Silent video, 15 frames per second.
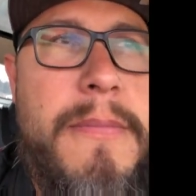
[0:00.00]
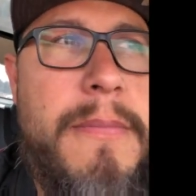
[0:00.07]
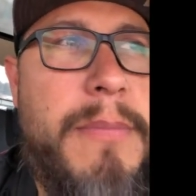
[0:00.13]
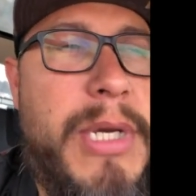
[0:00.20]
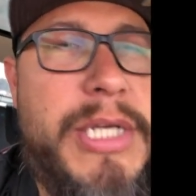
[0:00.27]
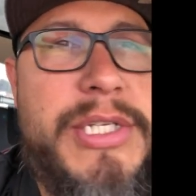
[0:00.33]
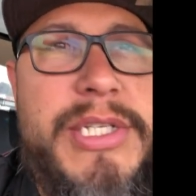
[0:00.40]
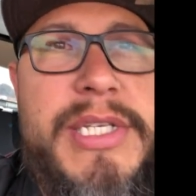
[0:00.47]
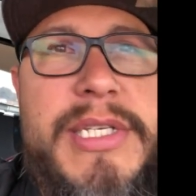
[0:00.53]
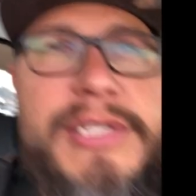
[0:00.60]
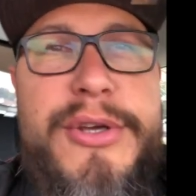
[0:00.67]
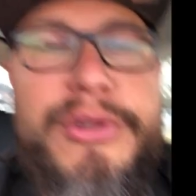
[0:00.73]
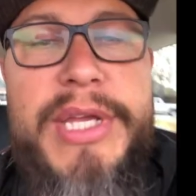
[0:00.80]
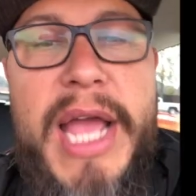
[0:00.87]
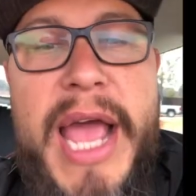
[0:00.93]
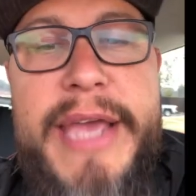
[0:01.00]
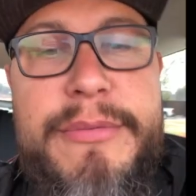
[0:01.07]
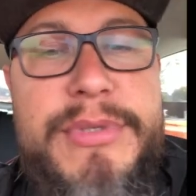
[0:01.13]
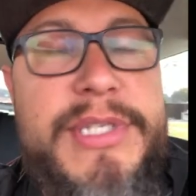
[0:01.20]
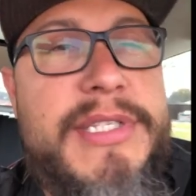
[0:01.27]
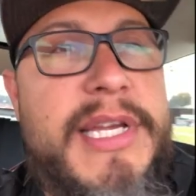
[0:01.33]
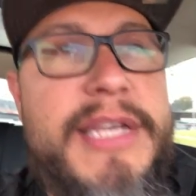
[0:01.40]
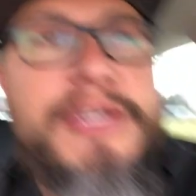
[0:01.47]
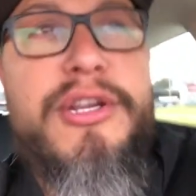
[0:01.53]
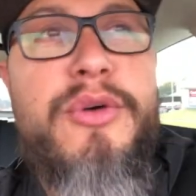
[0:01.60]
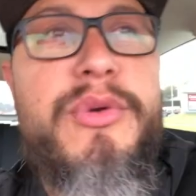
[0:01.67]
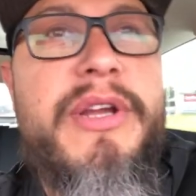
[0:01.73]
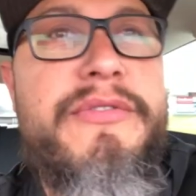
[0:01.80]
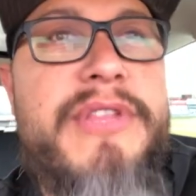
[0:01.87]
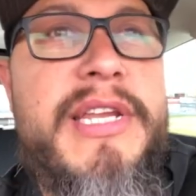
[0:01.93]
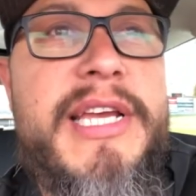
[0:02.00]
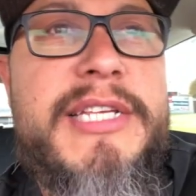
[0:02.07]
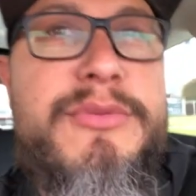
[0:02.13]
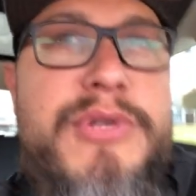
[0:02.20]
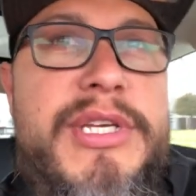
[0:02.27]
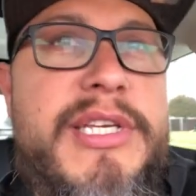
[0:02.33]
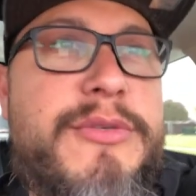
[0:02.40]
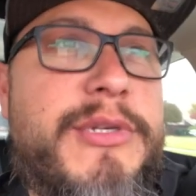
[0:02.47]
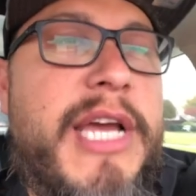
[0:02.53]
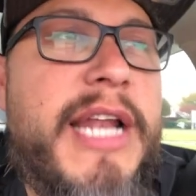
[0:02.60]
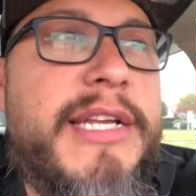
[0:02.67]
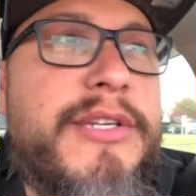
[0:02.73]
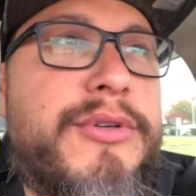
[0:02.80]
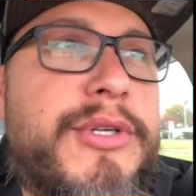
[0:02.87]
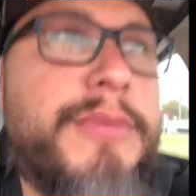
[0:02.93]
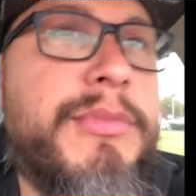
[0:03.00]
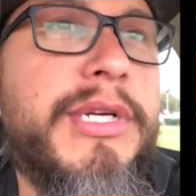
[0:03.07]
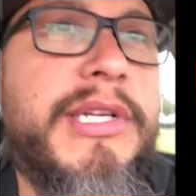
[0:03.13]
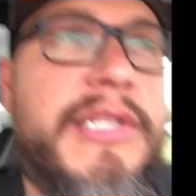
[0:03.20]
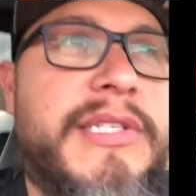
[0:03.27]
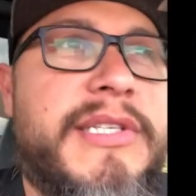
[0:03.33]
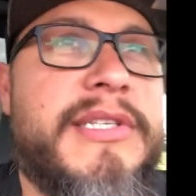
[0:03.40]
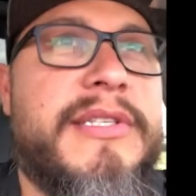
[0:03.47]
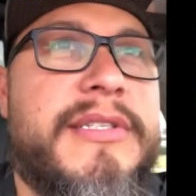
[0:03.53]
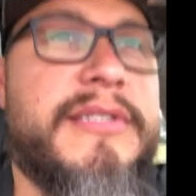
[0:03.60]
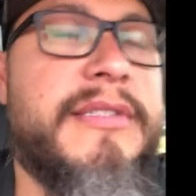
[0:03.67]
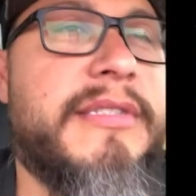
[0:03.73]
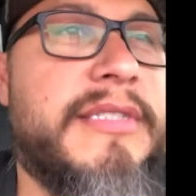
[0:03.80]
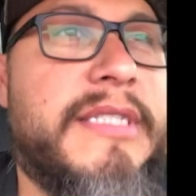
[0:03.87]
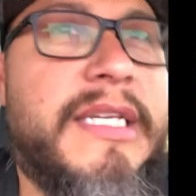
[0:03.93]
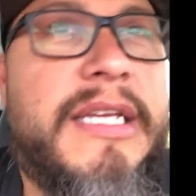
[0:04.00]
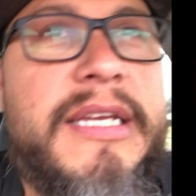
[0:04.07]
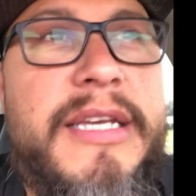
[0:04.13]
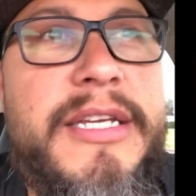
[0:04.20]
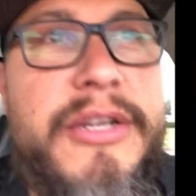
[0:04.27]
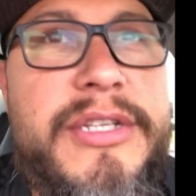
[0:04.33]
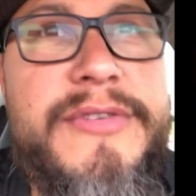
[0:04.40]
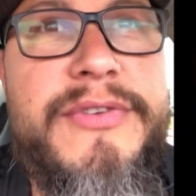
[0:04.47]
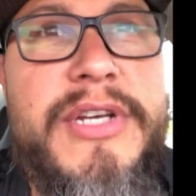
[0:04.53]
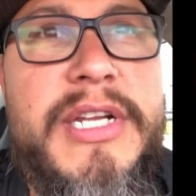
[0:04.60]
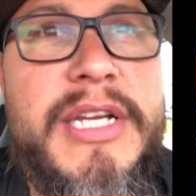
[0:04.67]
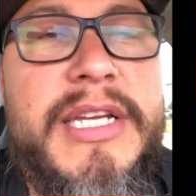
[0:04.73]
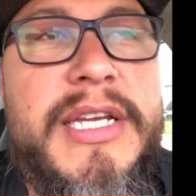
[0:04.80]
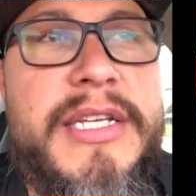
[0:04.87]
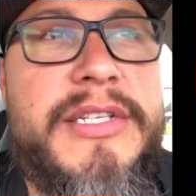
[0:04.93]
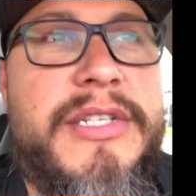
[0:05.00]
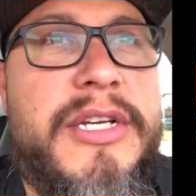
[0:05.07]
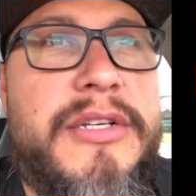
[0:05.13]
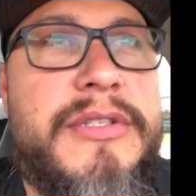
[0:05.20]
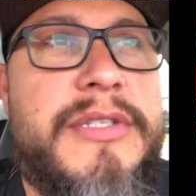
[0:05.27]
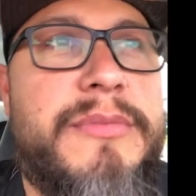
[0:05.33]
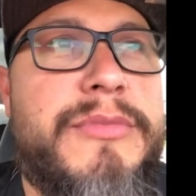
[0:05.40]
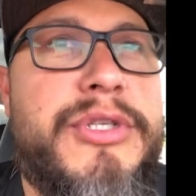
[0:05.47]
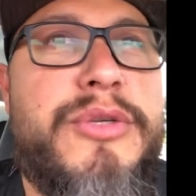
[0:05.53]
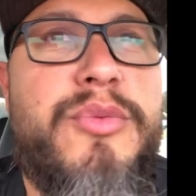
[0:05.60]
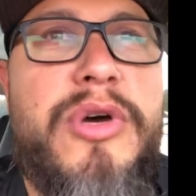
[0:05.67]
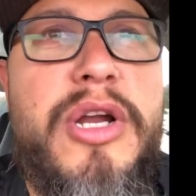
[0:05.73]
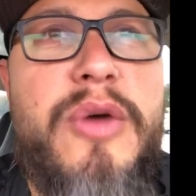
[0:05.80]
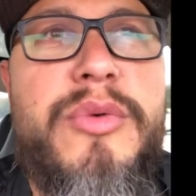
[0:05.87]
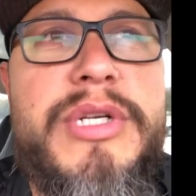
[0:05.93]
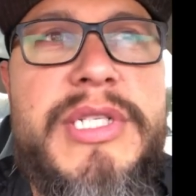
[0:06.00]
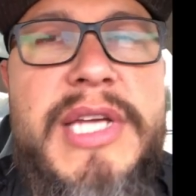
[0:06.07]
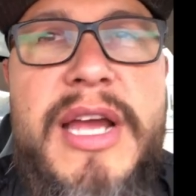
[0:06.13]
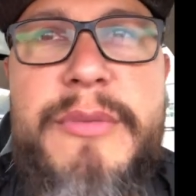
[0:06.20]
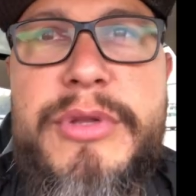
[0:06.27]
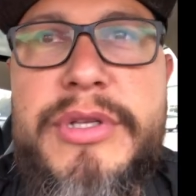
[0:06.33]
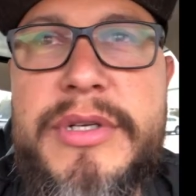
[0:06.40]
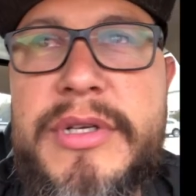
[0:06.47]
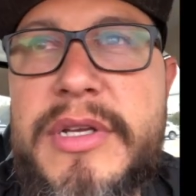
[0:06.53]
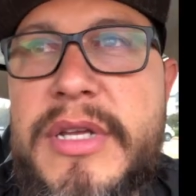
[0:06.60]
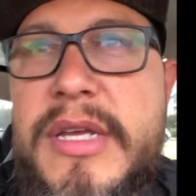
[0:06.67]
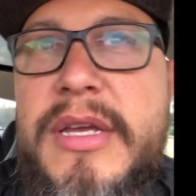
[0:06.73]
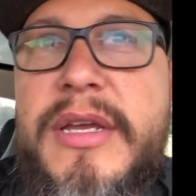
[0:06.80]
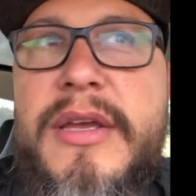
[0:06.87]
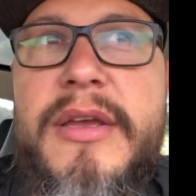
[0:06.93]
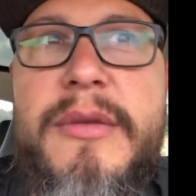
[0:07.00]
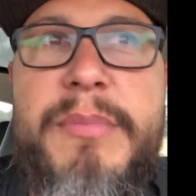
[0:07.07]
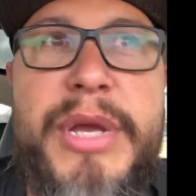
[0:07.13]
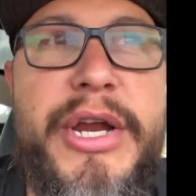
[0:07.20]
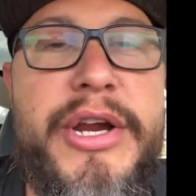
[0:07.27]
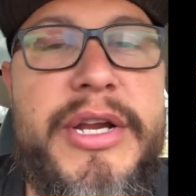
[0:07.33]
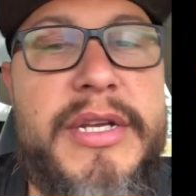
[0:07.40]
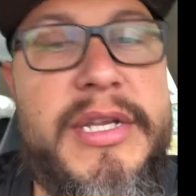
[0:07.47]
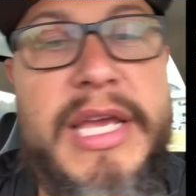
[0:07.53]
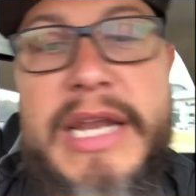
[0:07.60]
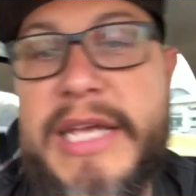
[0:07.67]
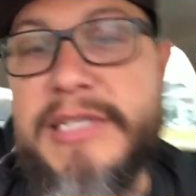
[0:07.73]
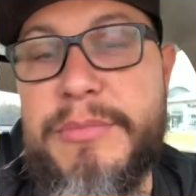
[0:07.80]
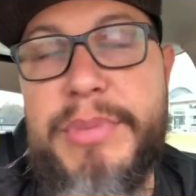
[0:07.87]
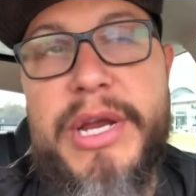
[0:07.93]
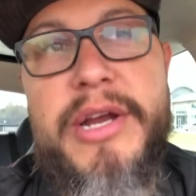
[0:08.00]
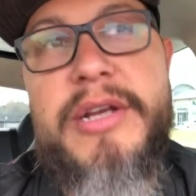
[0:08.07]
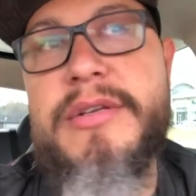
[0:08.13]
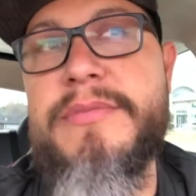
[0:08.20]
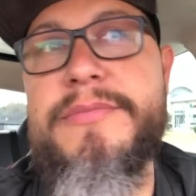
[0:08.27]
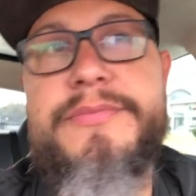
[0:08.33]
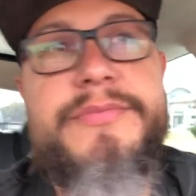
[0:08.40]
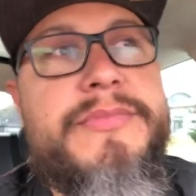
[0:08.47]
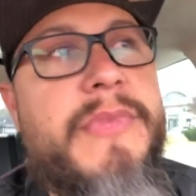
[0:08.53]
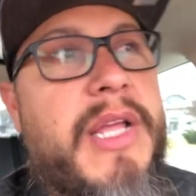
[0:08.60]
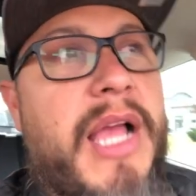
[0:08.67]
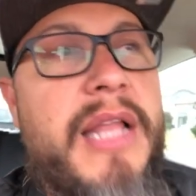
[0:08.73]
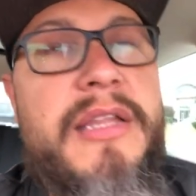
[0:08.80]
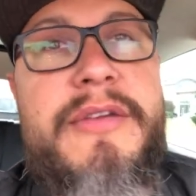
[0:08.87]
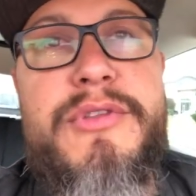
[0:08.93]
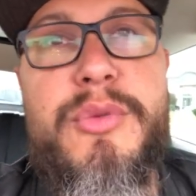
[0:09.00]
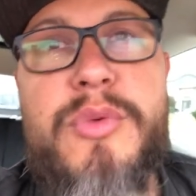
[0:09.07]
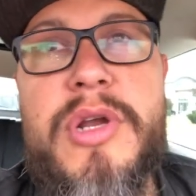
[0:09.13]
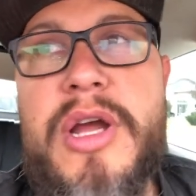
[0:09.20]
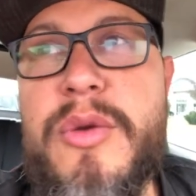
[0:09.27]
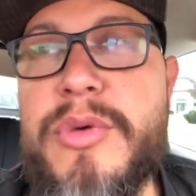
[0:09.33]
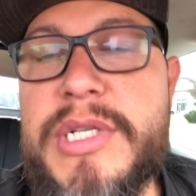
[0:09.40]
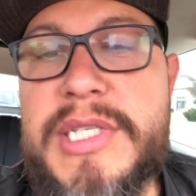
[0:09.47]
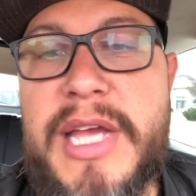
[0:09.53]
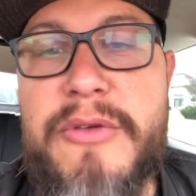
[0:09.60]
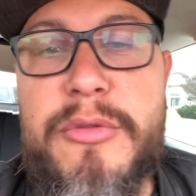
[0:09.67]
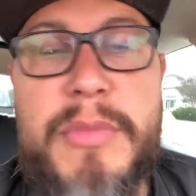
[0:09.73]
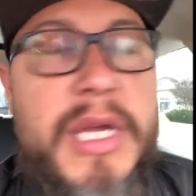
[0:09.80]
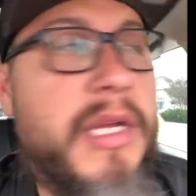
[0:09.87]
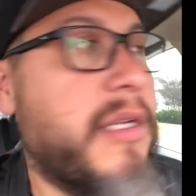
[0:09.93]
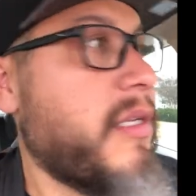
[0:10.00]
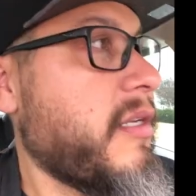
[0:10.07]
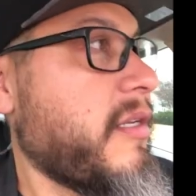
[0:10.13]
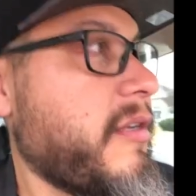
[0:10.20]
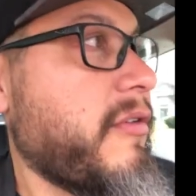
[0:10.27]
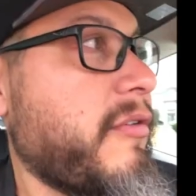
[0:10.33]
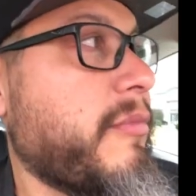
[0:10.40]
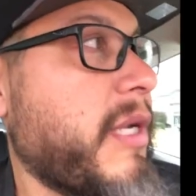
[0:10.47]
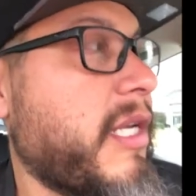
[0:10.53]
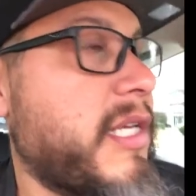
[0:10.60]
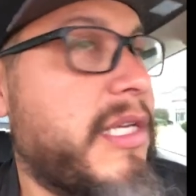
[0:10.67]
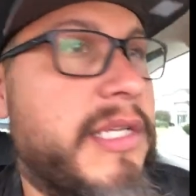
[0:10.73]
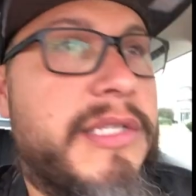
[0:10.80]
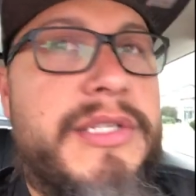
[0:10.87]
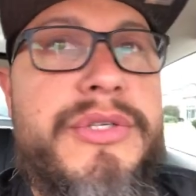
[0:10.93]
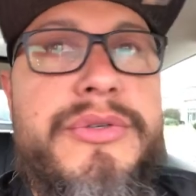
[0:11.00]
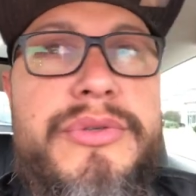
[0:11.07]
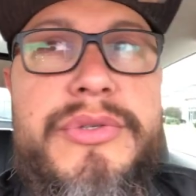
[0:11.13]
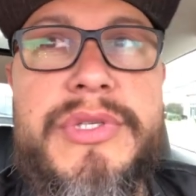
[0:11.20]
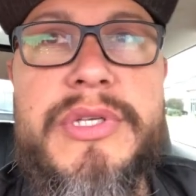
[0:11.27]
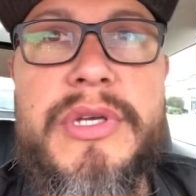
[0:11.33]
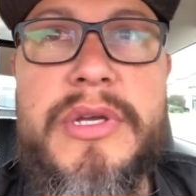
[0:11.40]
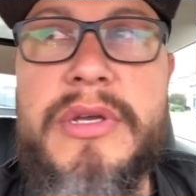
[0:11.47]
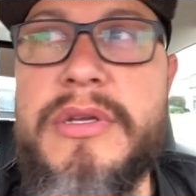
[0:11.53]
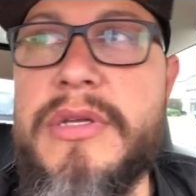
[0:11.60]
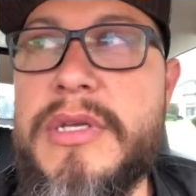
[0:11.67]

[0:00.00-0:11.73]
But she's totally hyped. She's like, you know, whenever the next one is, we got to do it because, you know, it's fun, I guess. You know, it's some good one-on-one time with your parent. And as a parent, I love the one-on-one time with my kids too. So